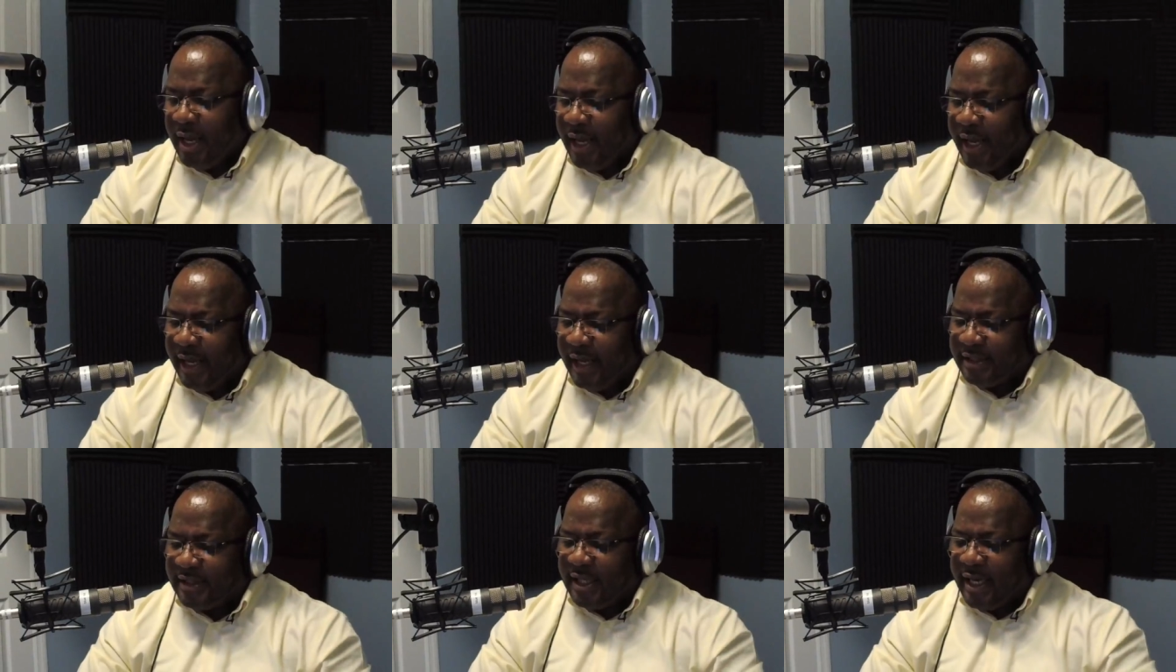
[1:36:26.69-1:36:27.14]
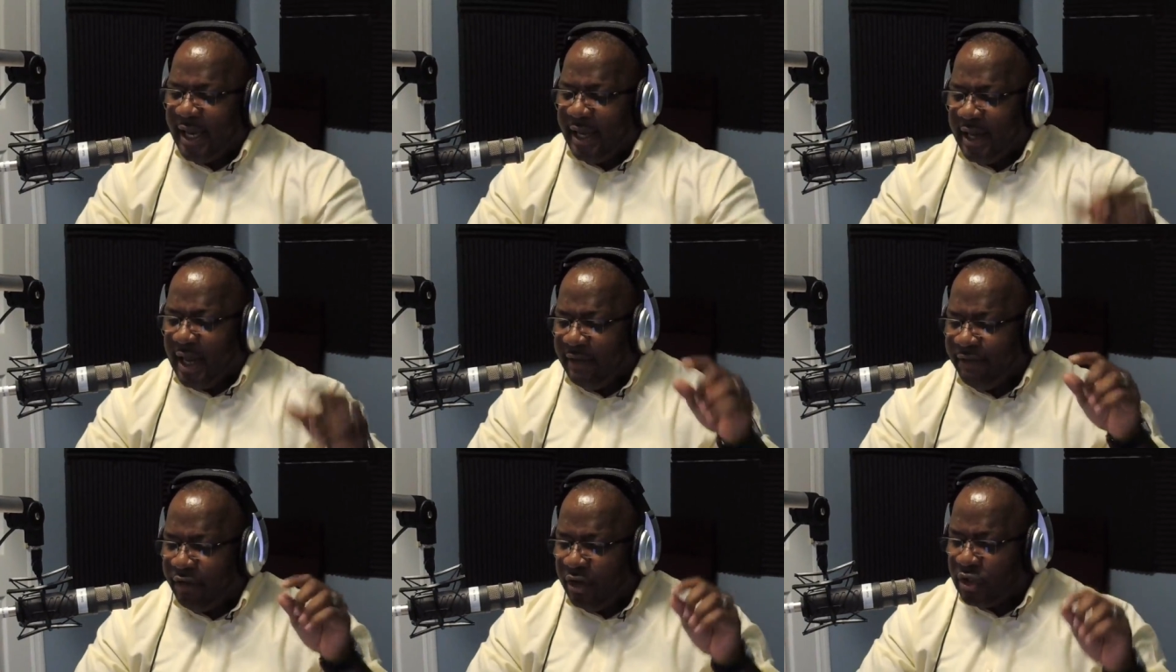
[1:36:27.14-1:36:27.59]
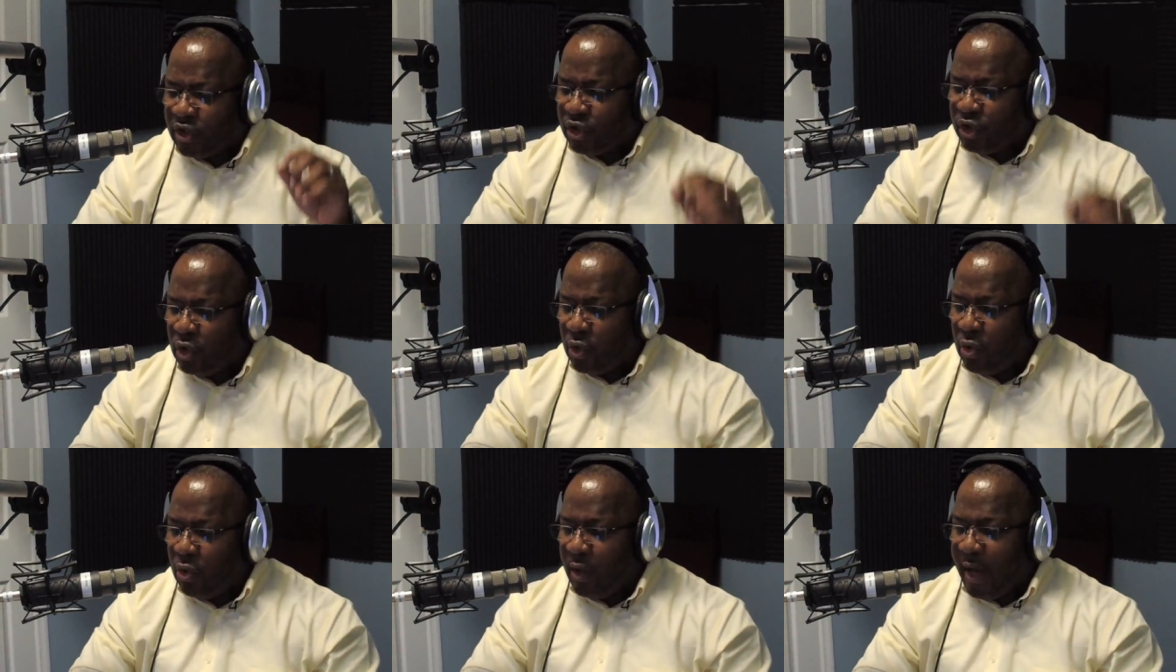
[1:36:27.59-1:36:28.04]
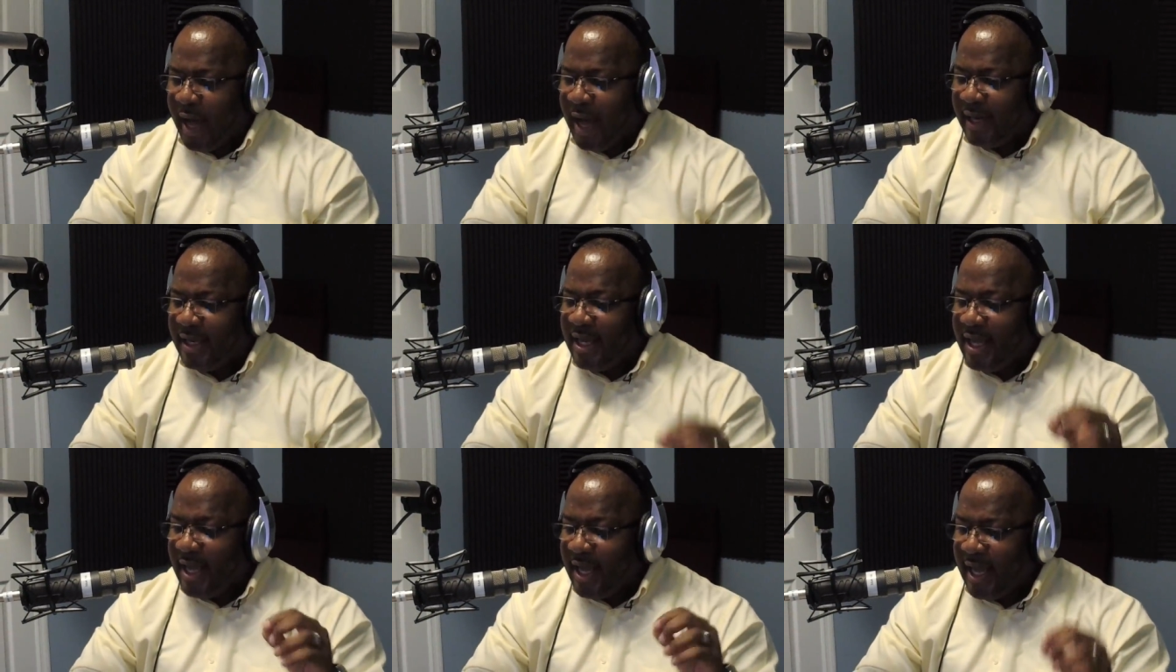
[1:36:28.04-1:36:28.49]
He said in verse 2, and
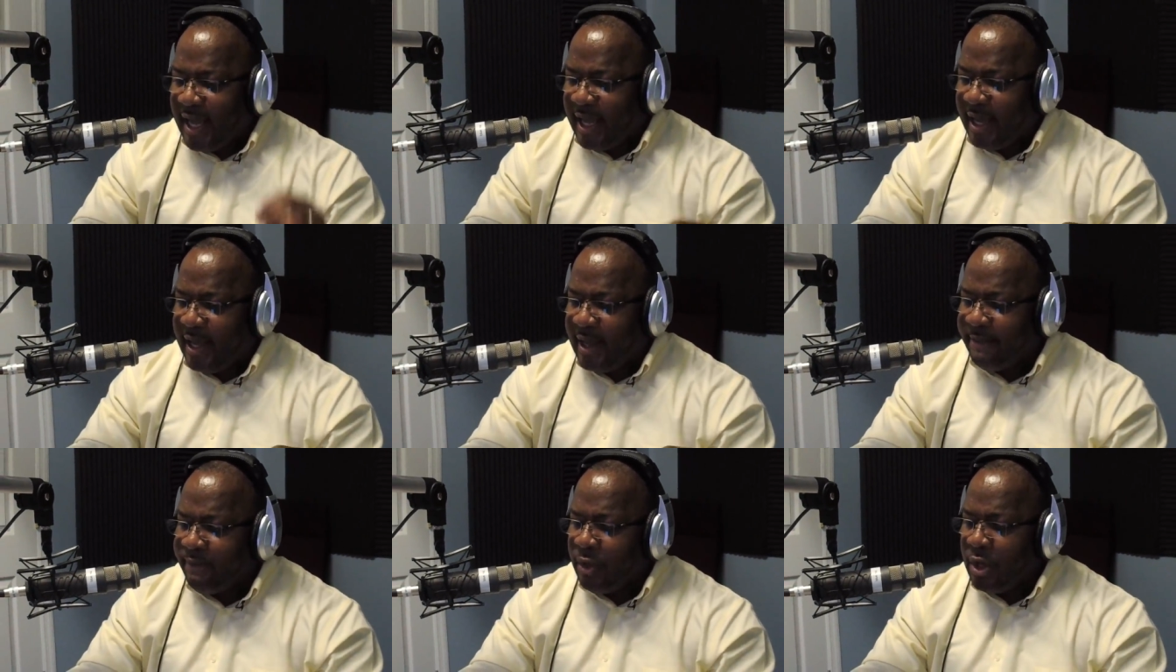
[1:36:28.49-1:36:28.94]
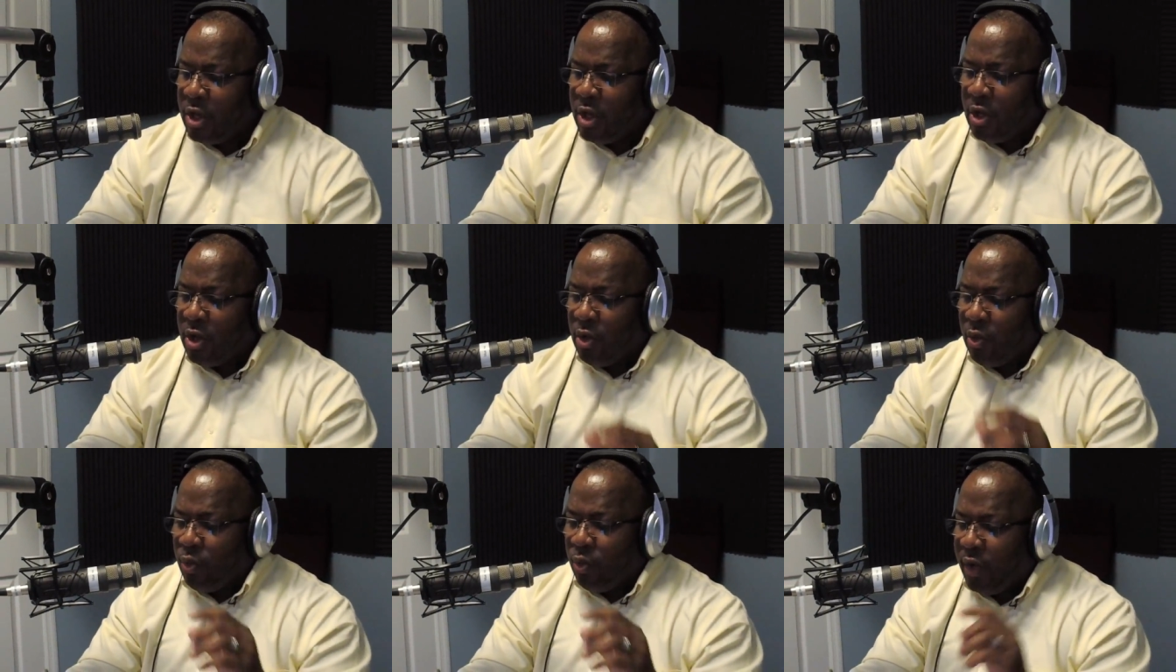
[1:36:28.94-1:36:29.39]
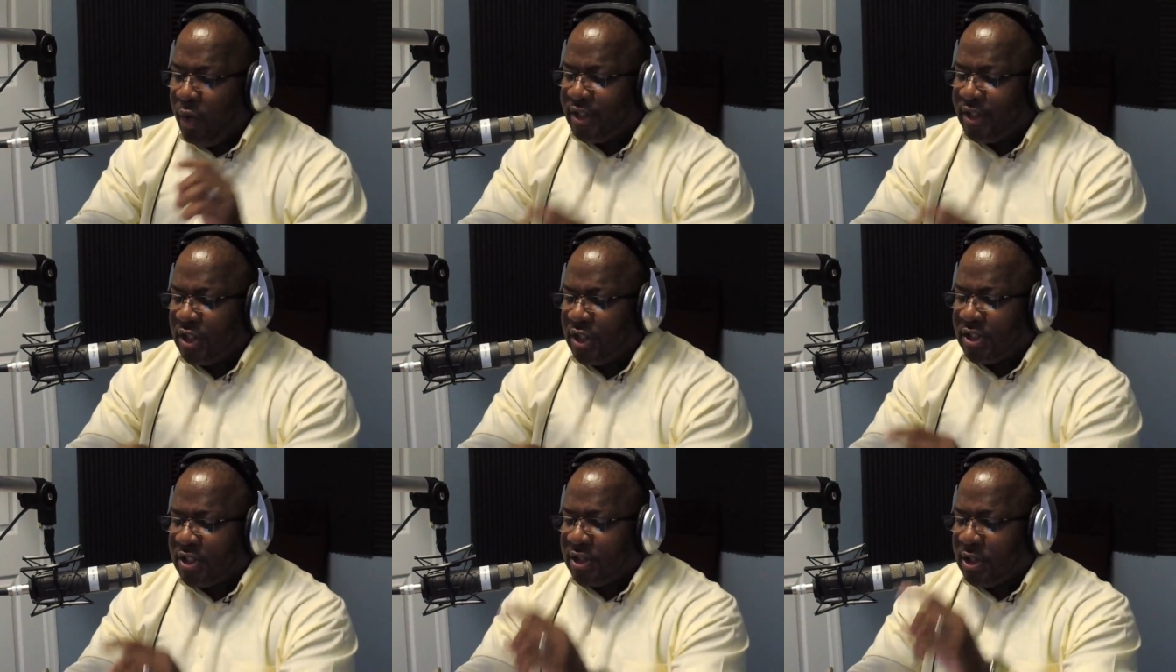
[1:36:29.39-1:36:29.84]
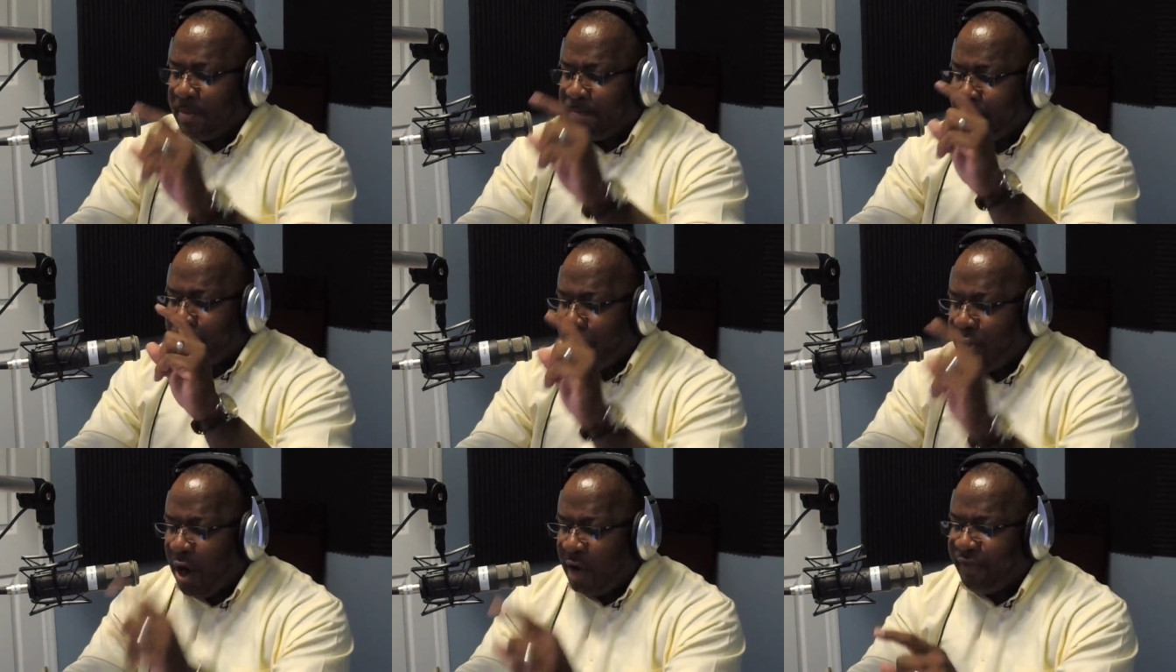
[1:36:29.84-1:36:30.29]
he which is the
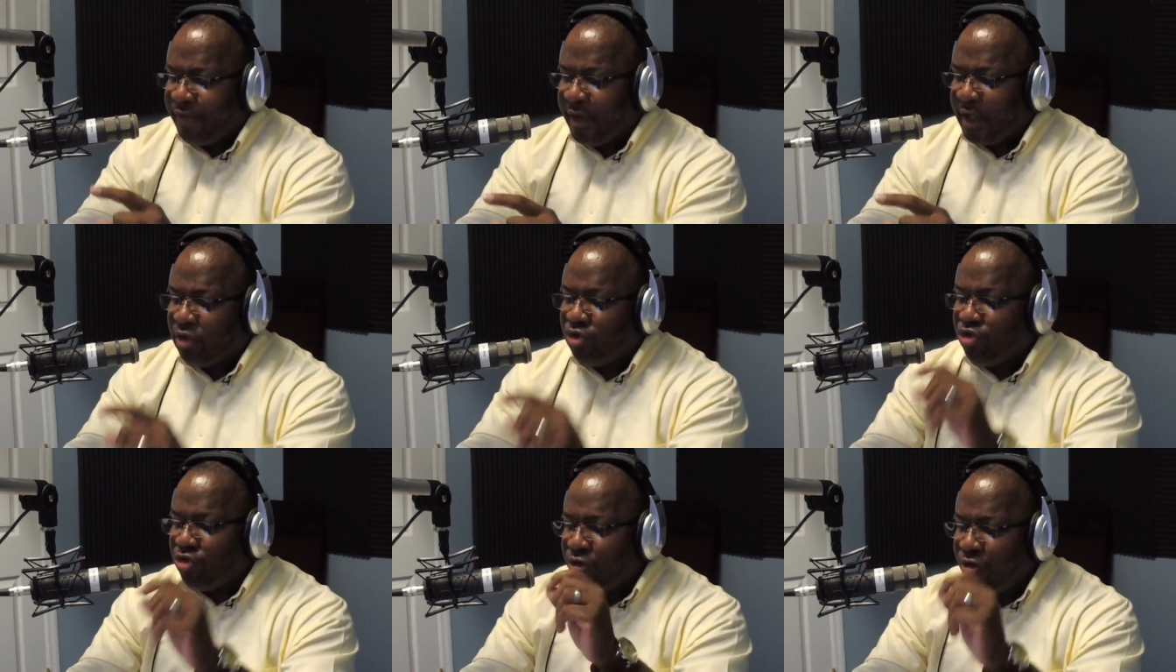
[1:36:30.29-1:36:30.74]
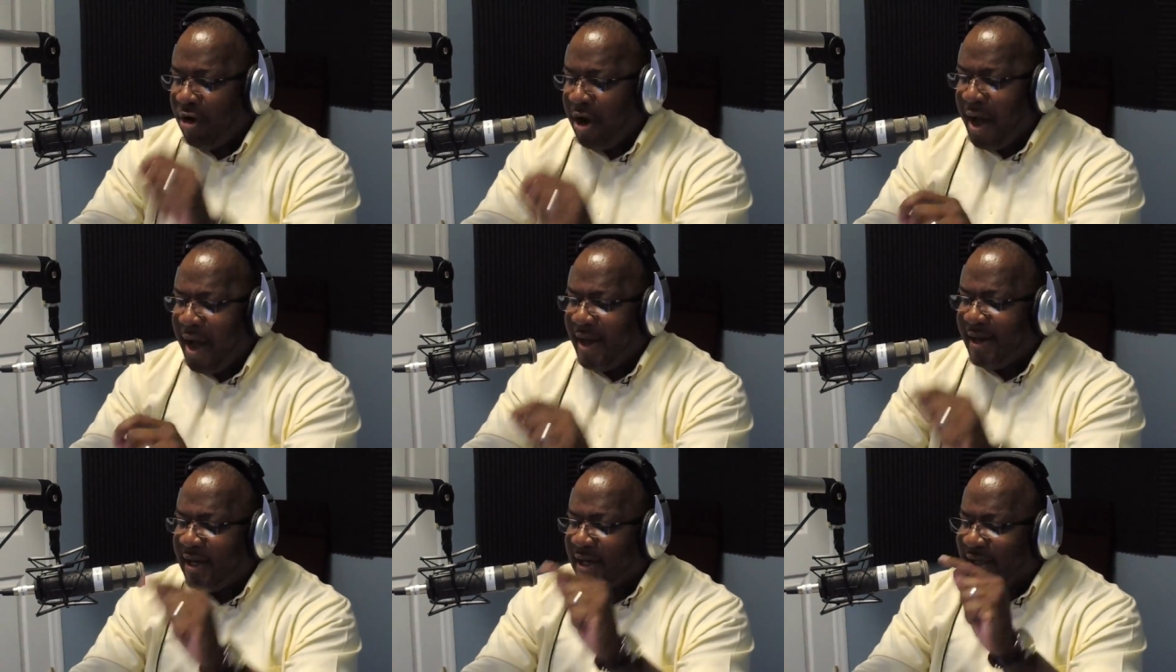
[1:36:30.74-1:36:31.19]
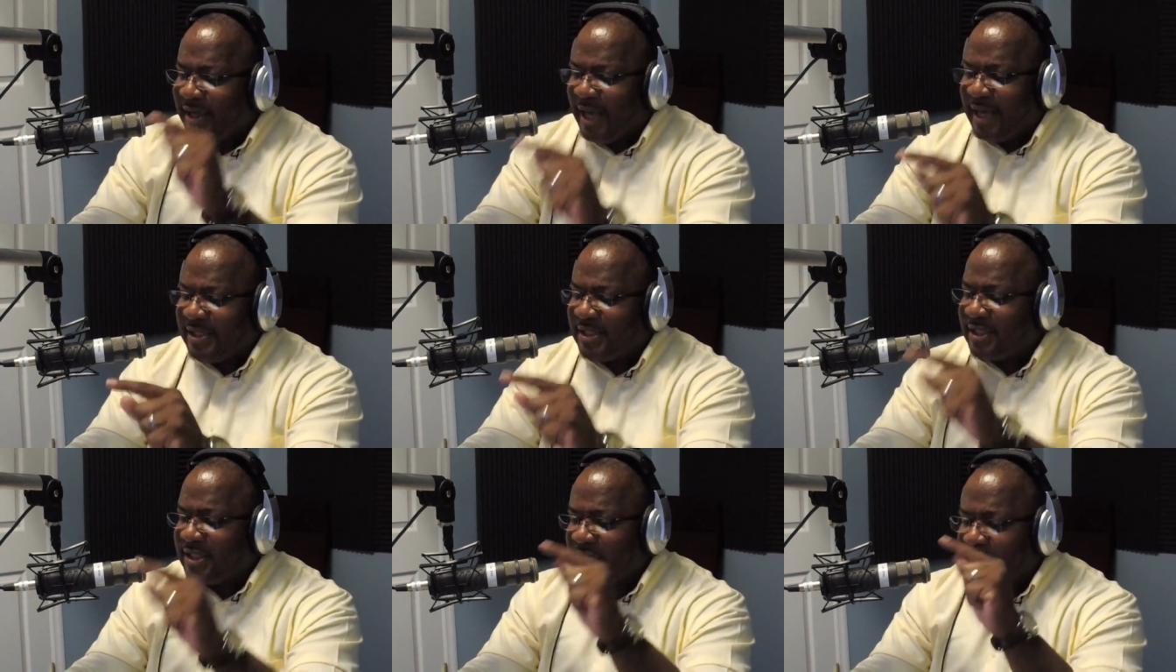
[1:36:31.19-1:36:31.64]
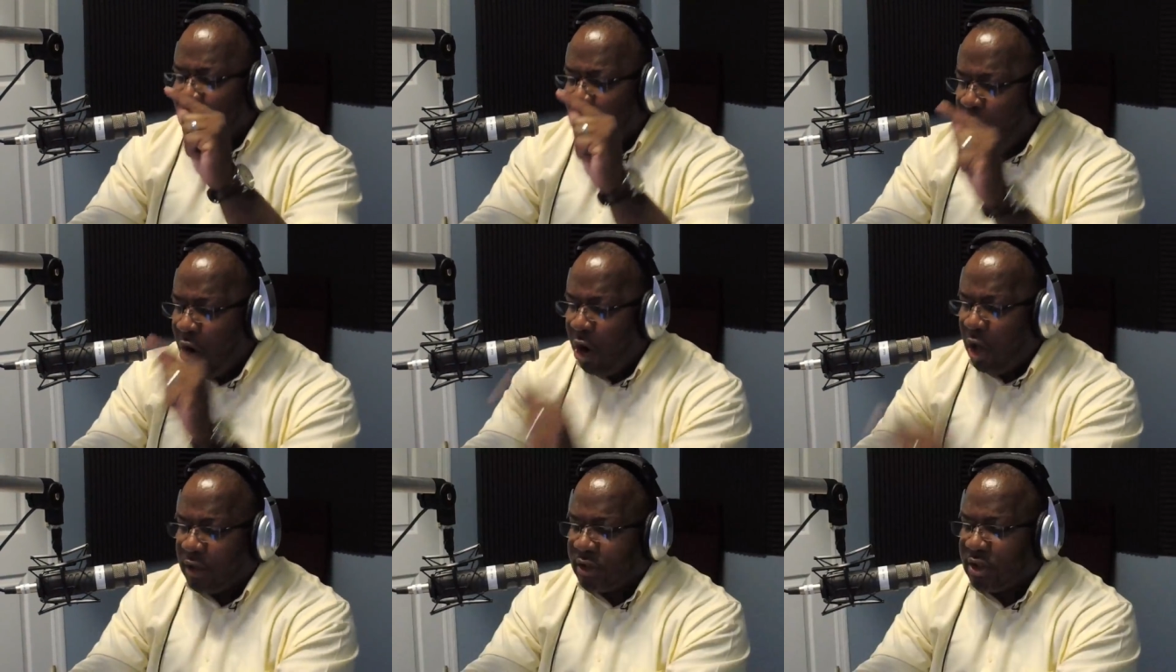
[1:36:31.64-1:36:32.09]
prophet, cried against the
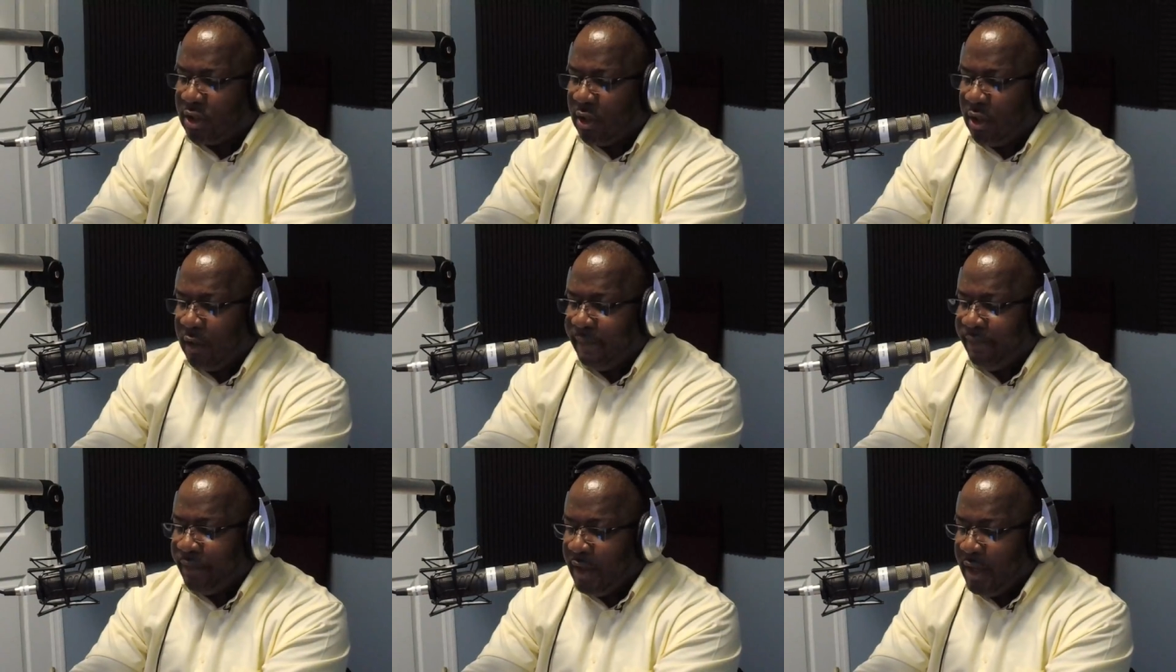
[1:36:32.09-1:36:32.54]
altar